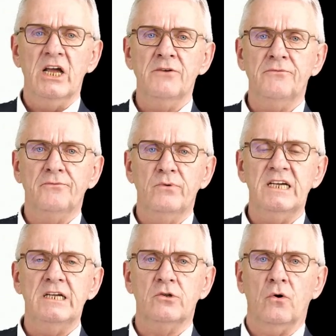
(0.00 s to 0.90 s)
if
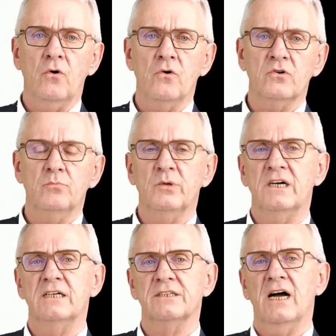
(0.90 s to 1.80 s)
we talk
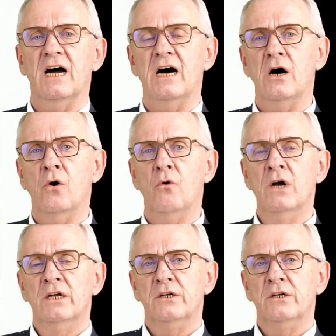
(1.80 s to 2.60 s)
about how